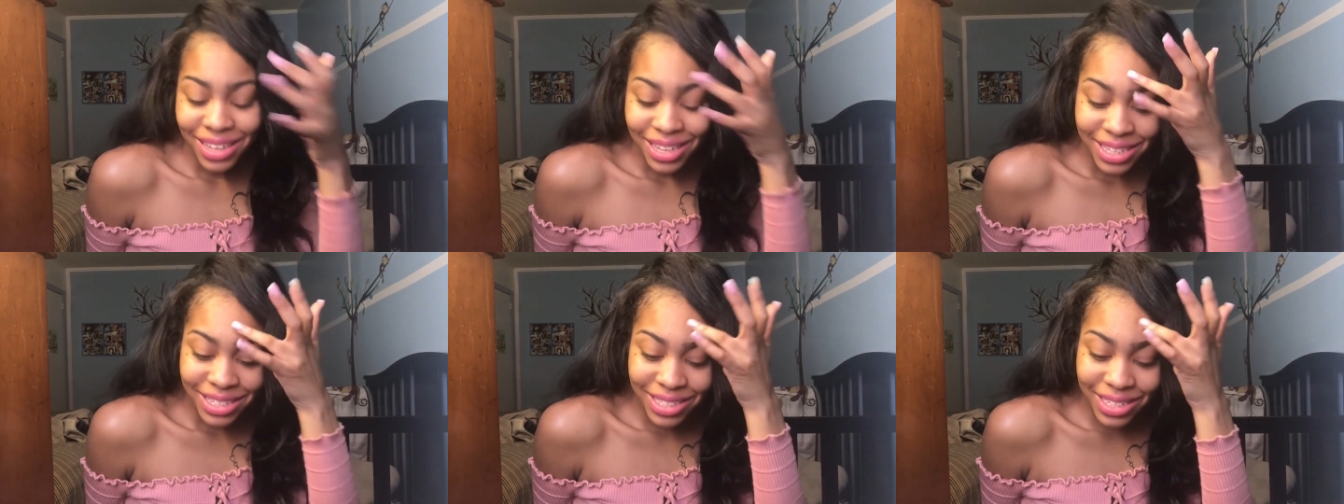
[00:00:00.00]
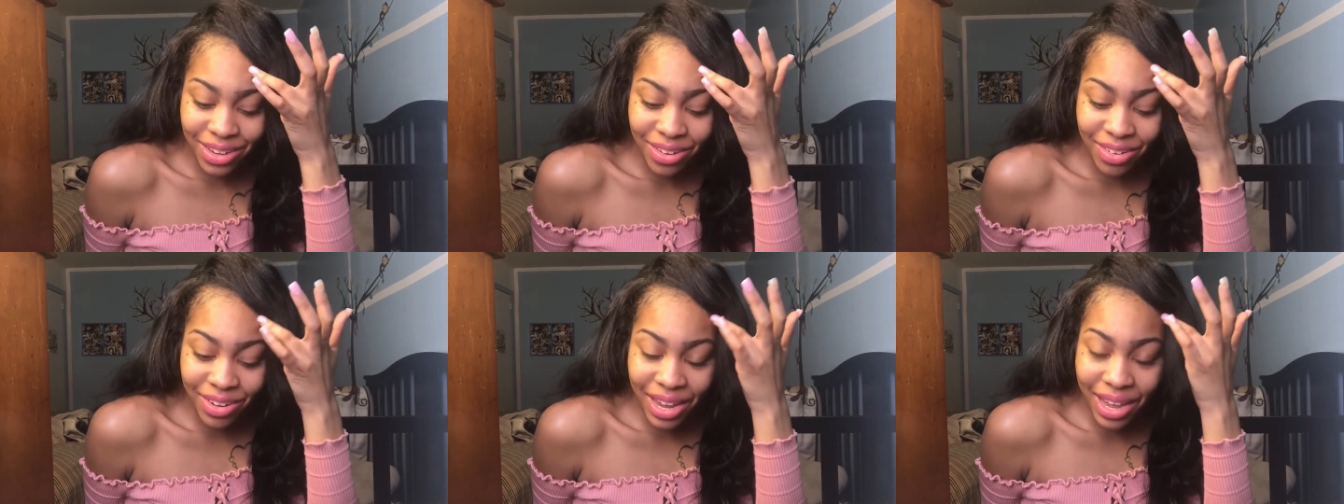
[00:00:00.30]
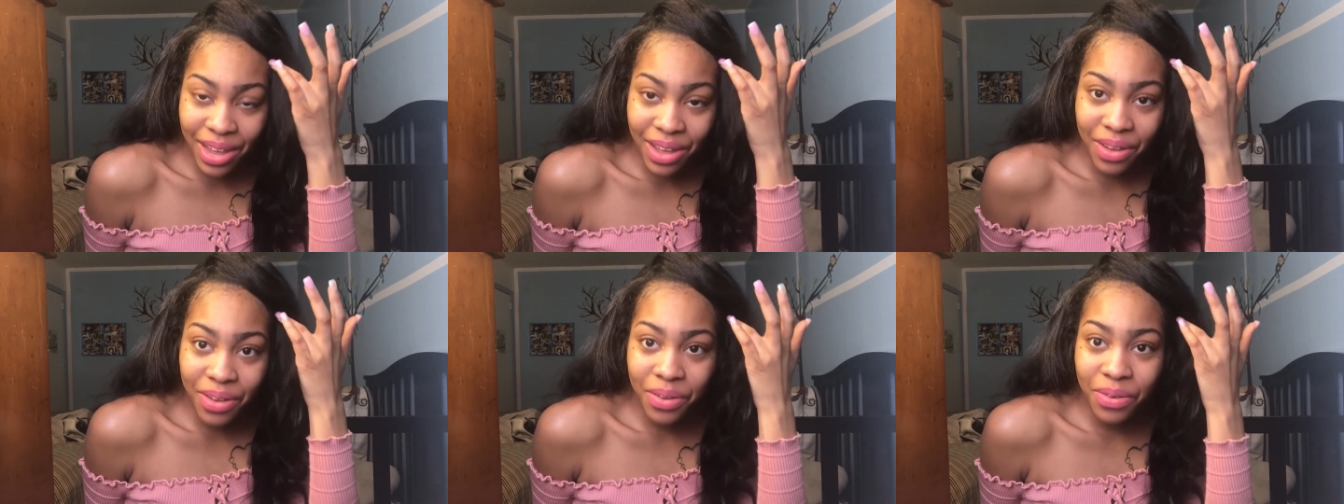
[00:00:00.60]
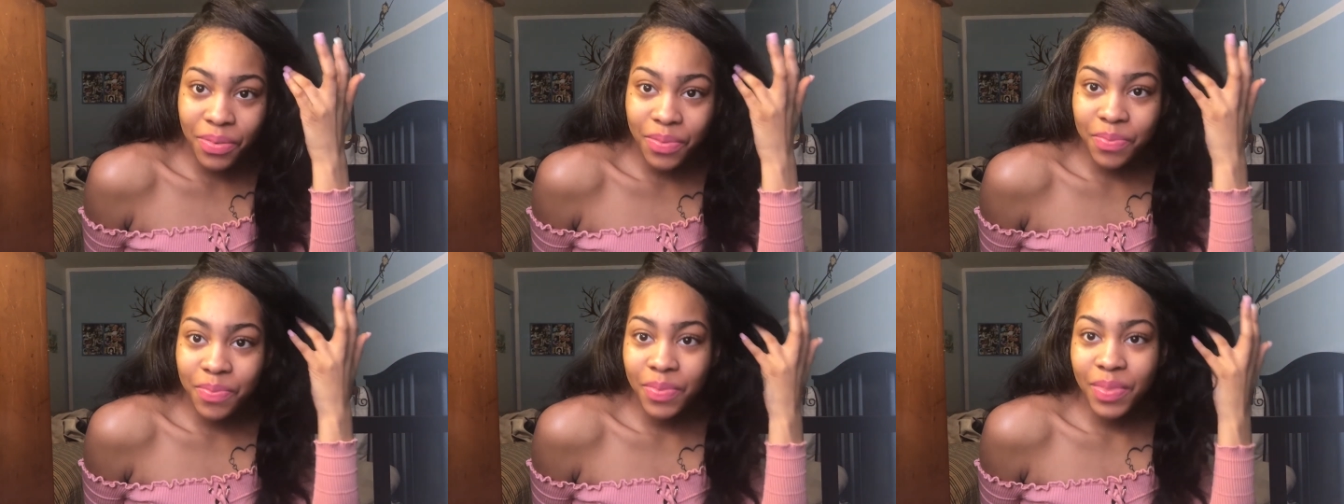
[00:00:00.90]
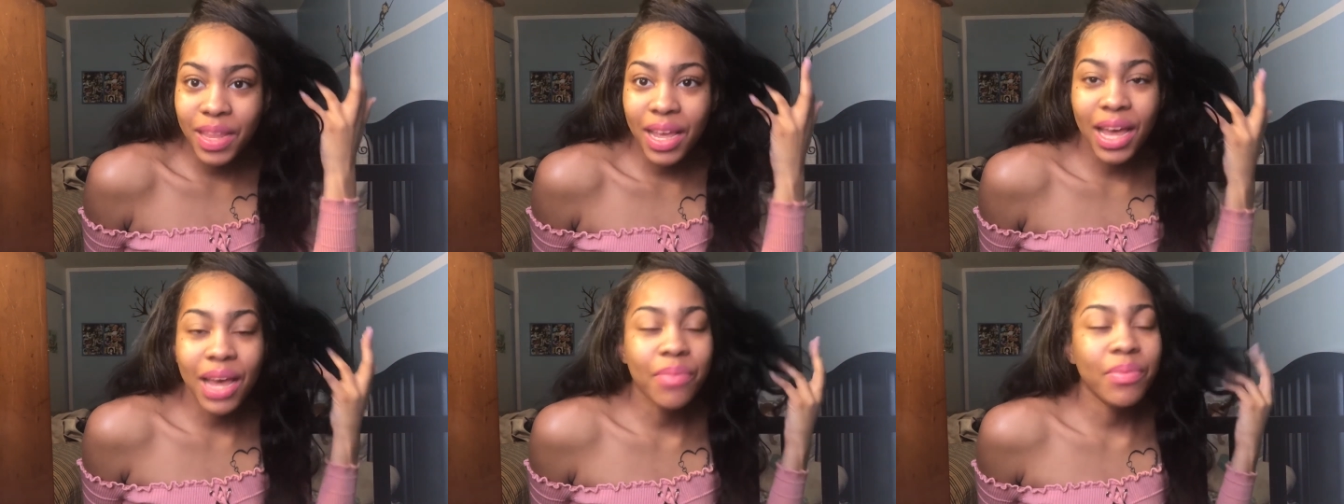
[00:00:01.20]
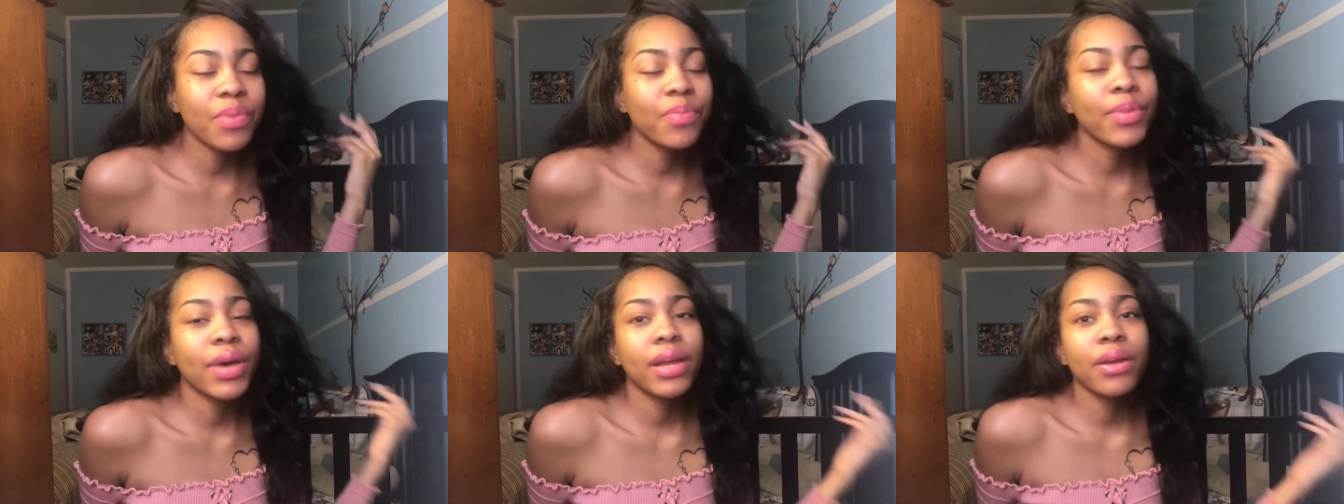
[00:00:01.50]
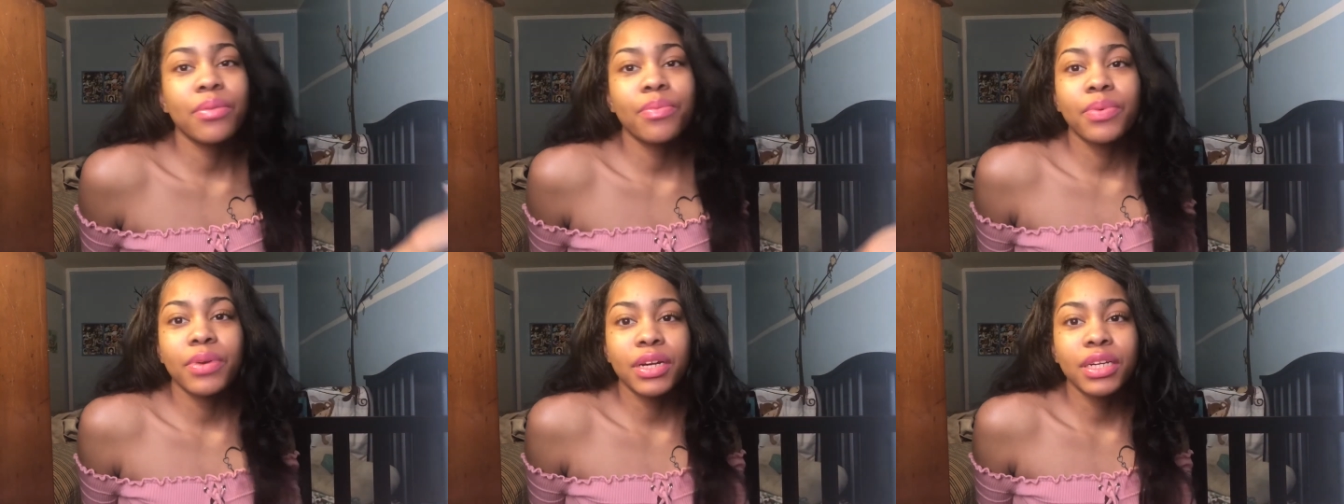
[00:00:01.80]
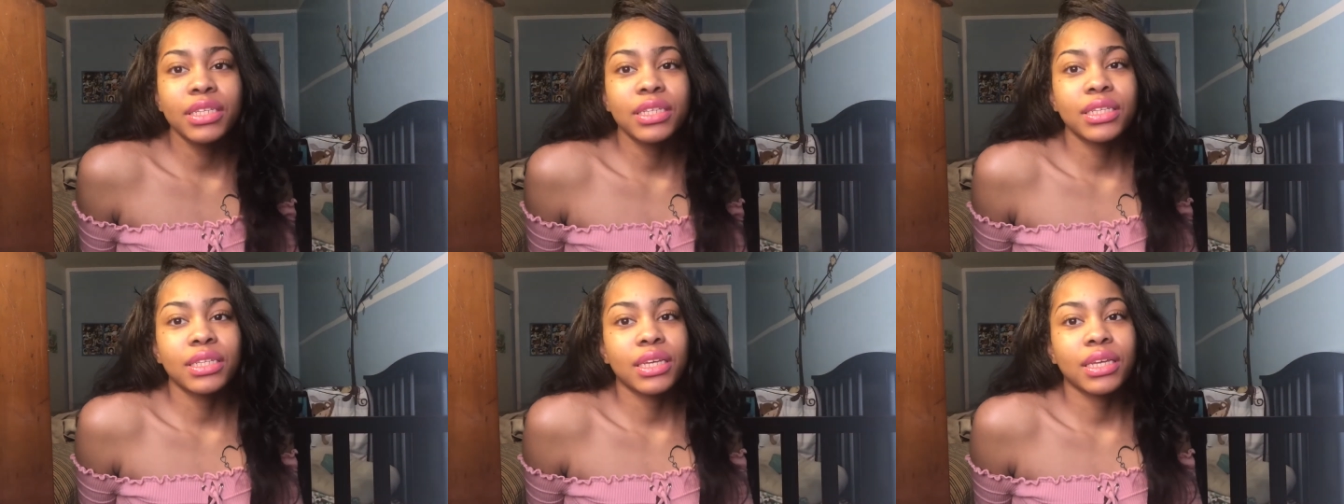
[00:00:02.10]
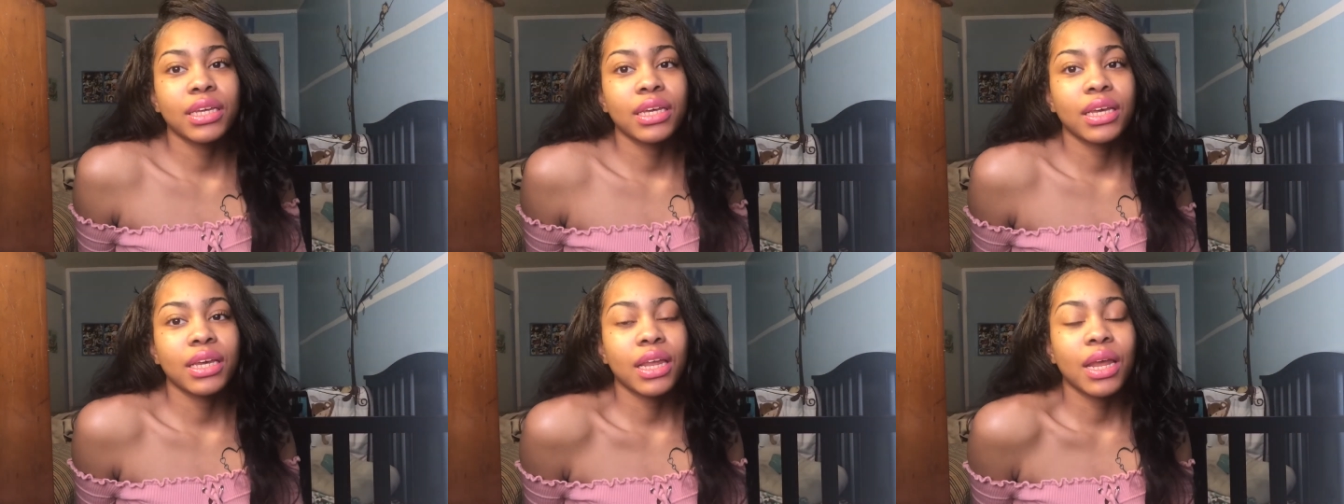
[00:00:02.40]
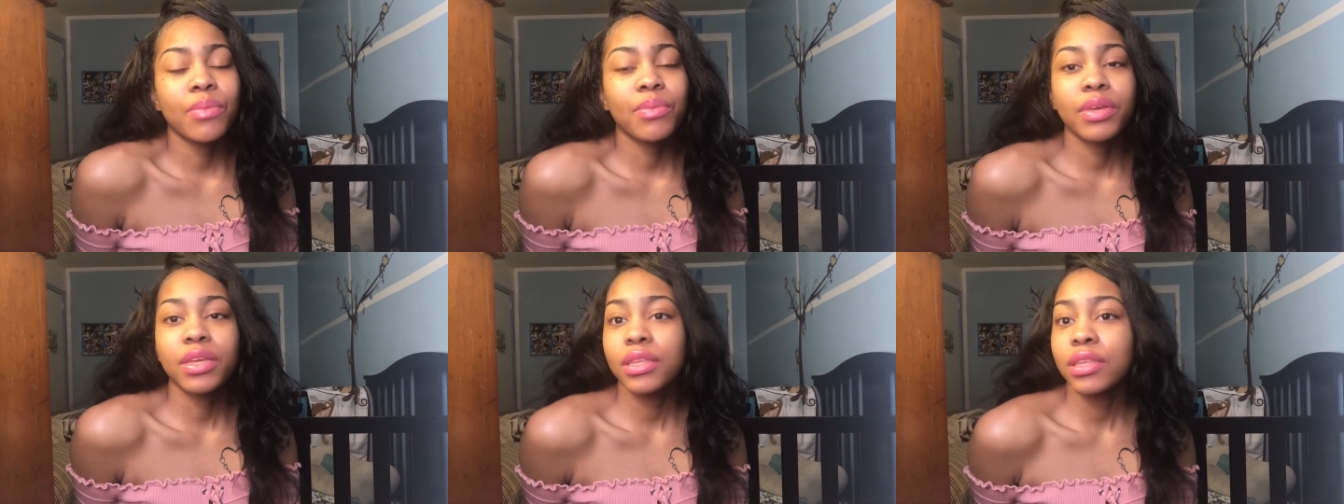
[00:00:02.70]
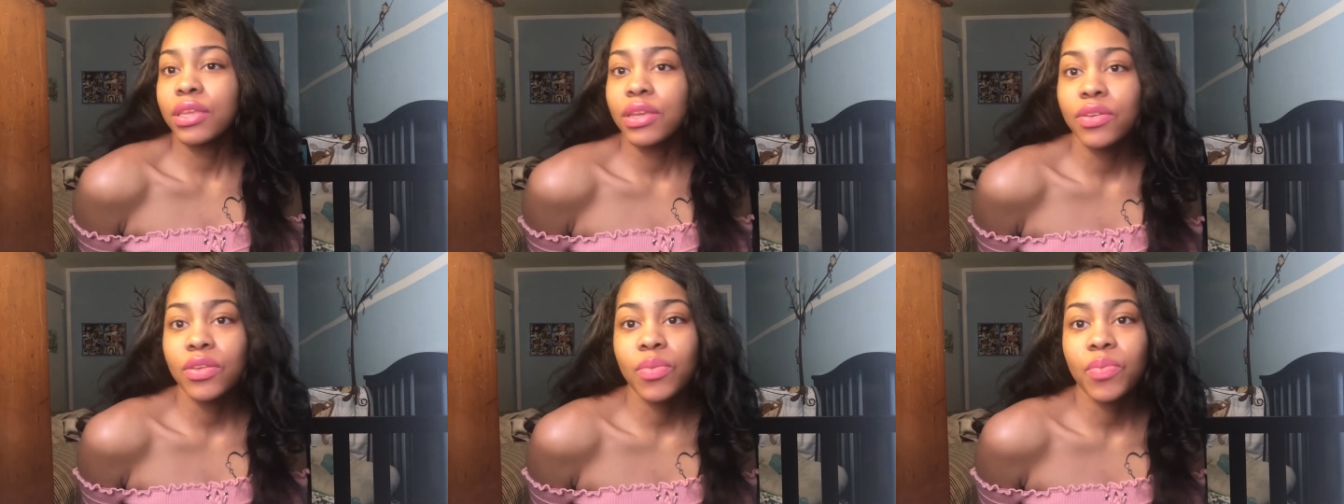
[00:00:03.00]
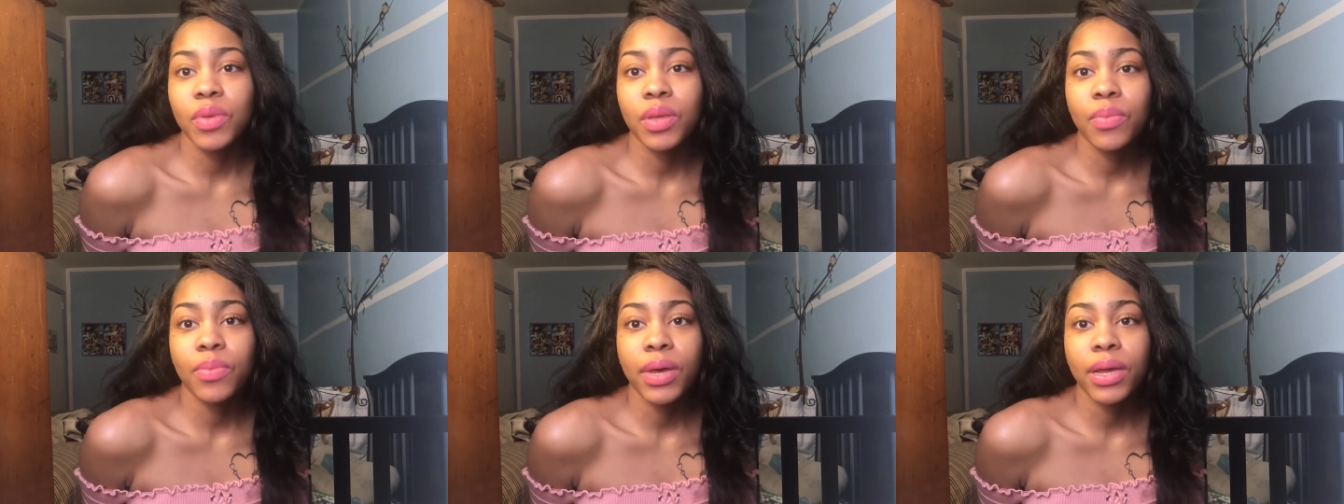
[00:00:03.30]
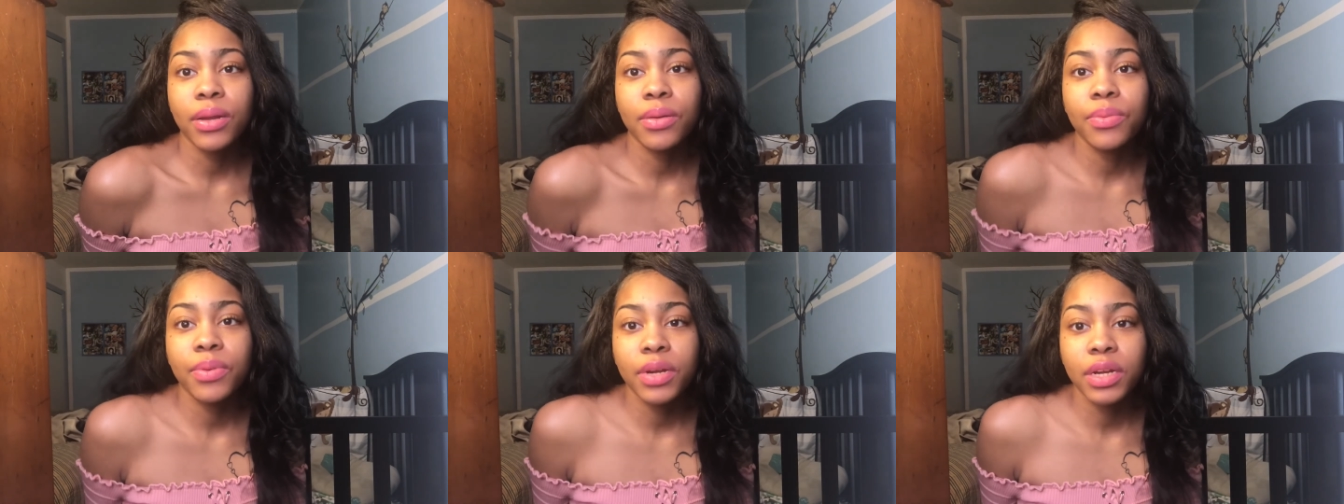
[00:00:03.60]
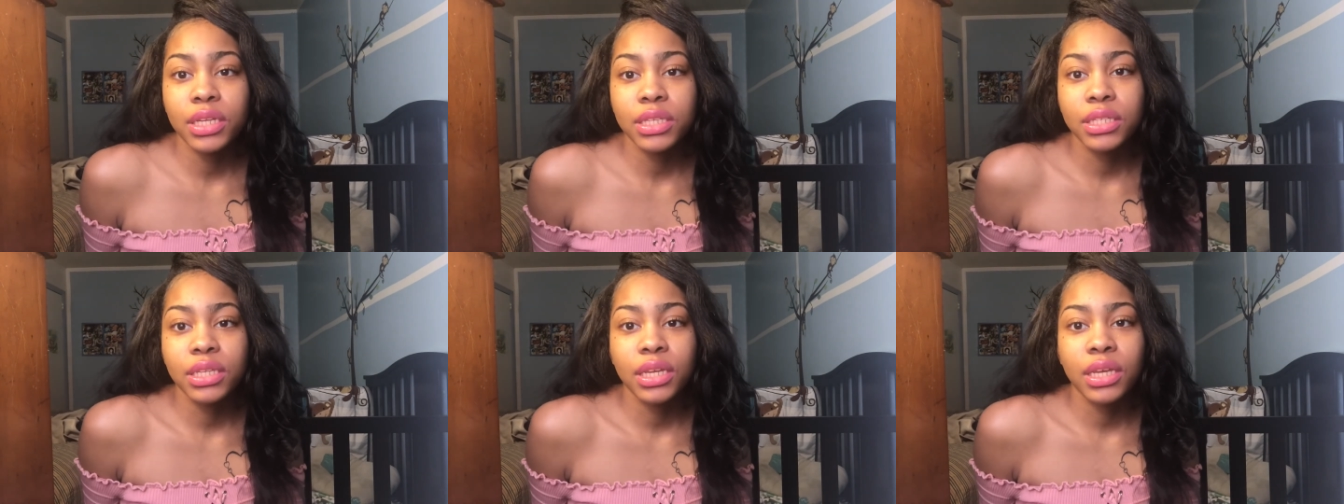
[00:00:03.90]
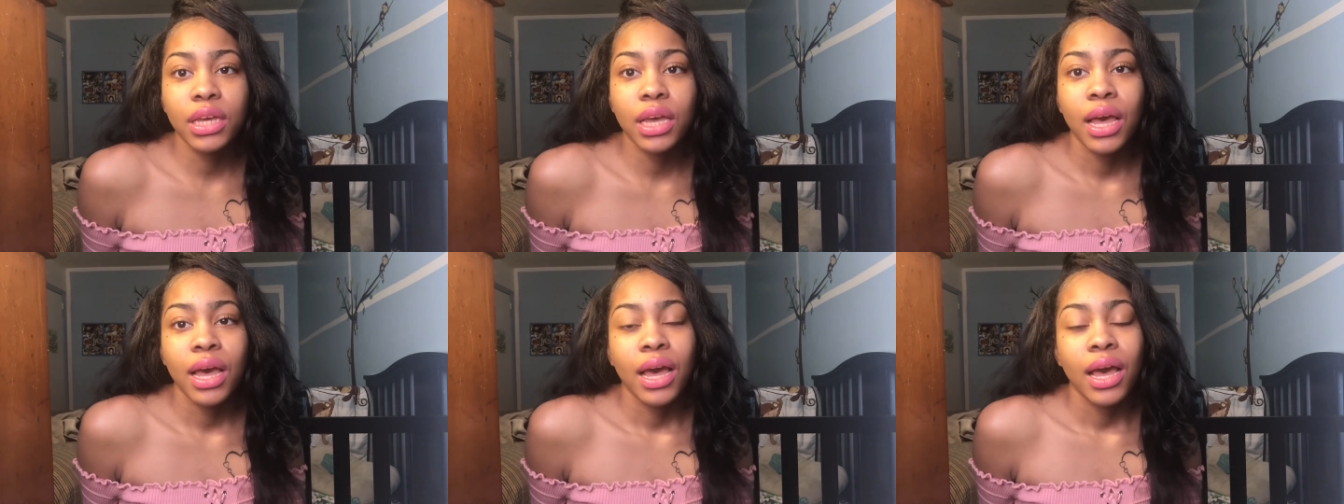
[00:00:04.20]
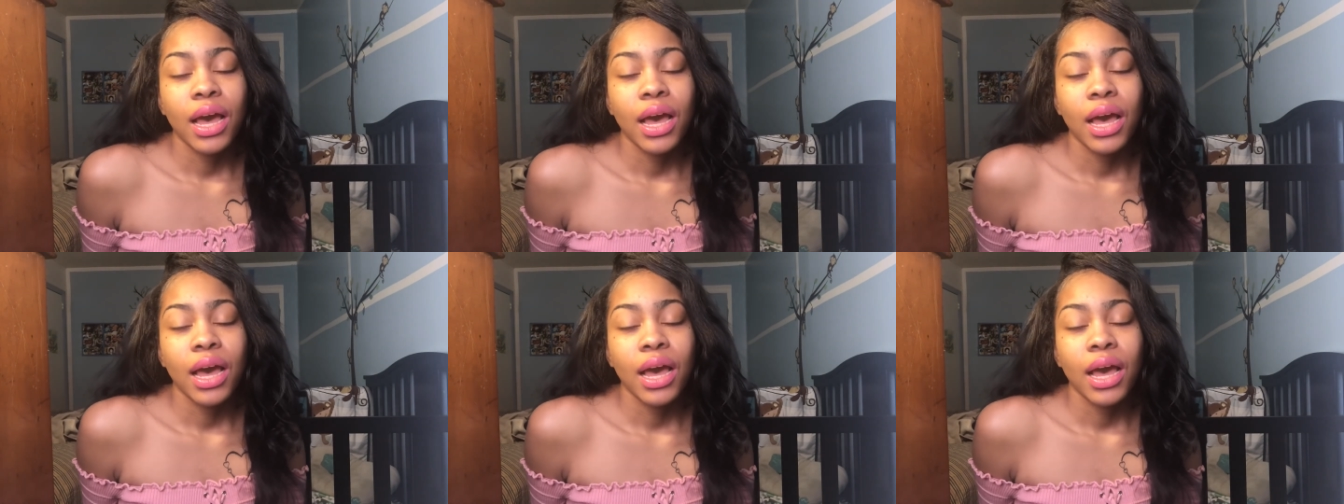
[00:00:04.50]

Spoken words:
So now I'm a better person, and I'm going to continue to be a better person.